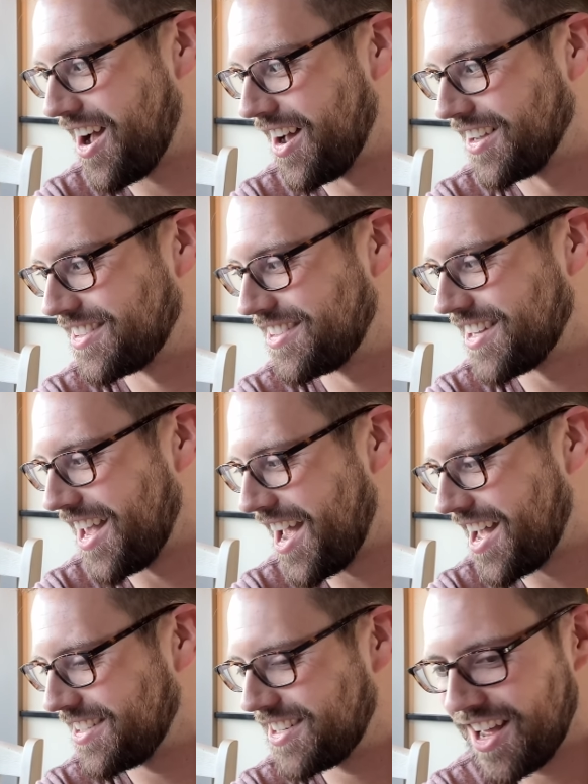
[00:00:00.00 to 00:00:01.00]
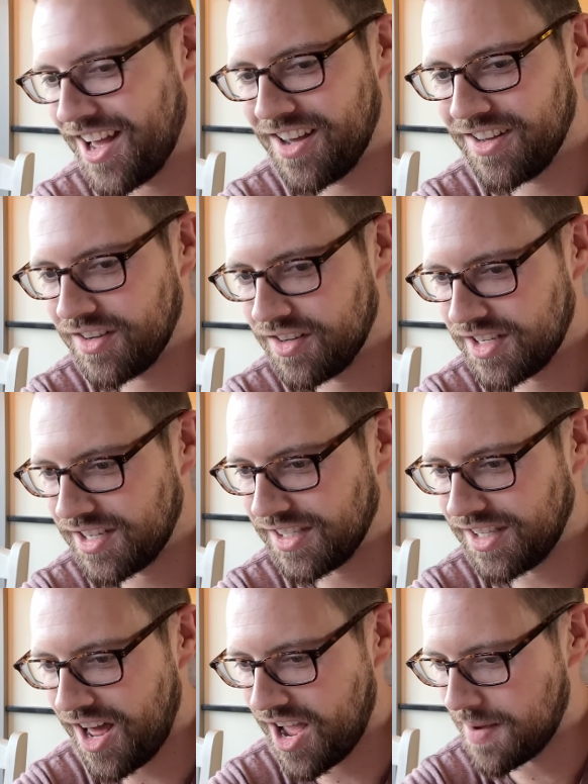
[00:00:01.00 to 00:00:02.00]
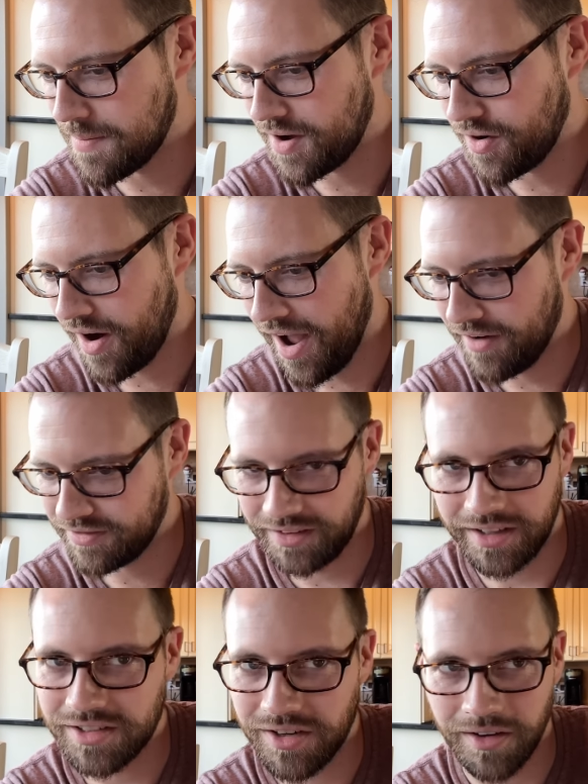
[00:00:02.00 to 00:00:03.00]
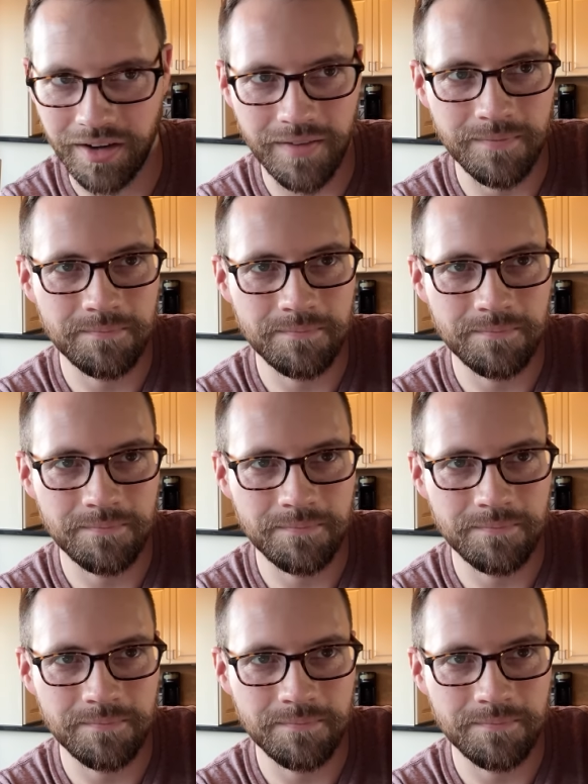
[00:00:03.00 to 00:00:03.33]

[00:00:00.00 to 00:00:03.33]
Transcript: A Santa slime craft. Let's show you.